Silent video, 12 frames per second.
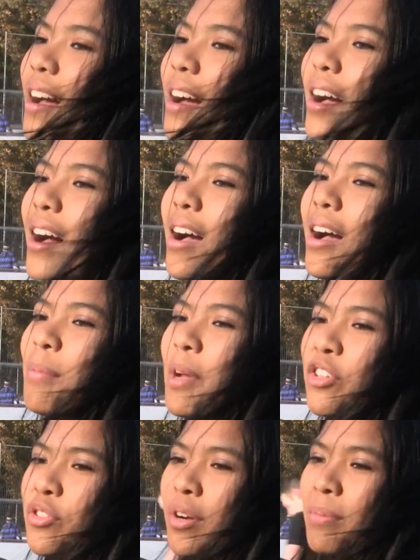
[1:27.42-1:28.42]
Uh, my
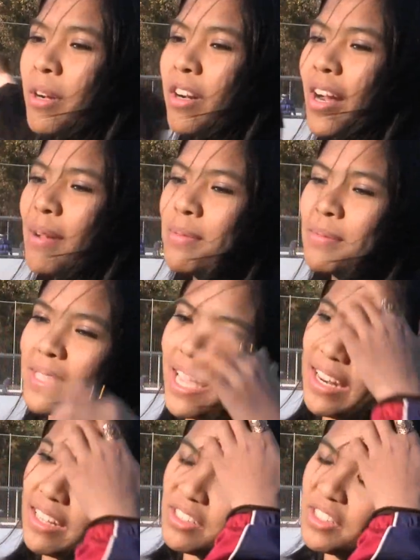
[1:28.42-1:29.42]
short program, I'm
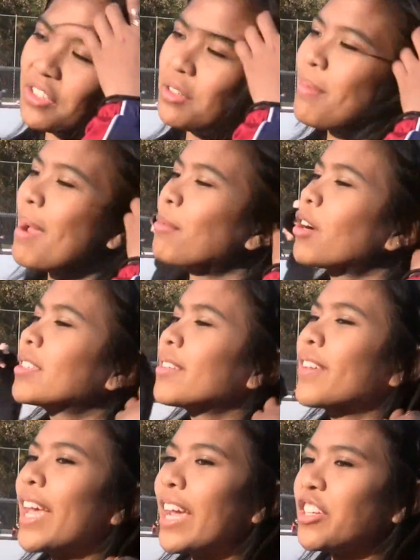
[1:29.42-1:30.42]
skating to Memoirs of
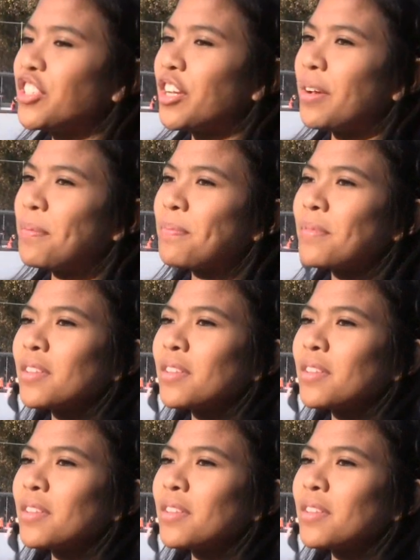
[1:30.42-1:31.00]
a Geisha,